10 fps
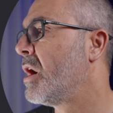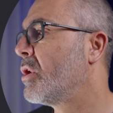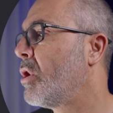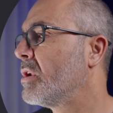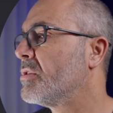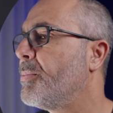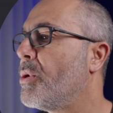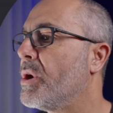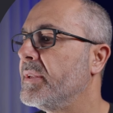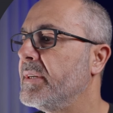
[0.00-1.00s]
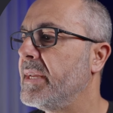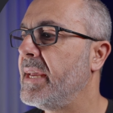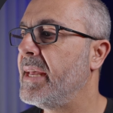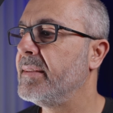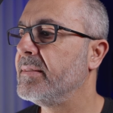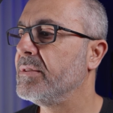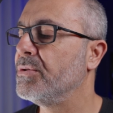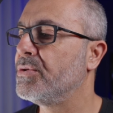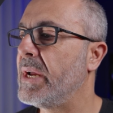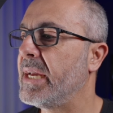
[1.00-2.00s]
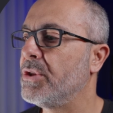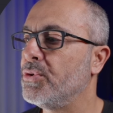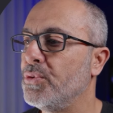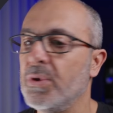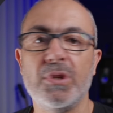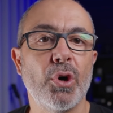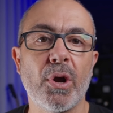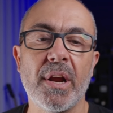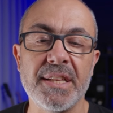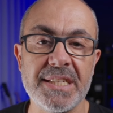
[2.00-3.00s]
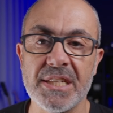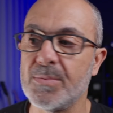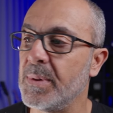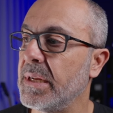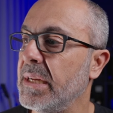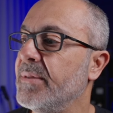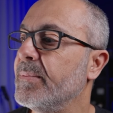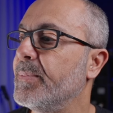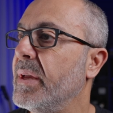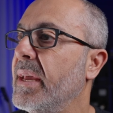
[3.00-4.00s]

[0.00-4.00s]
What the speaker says: color border and you drag it to your adjustment clip.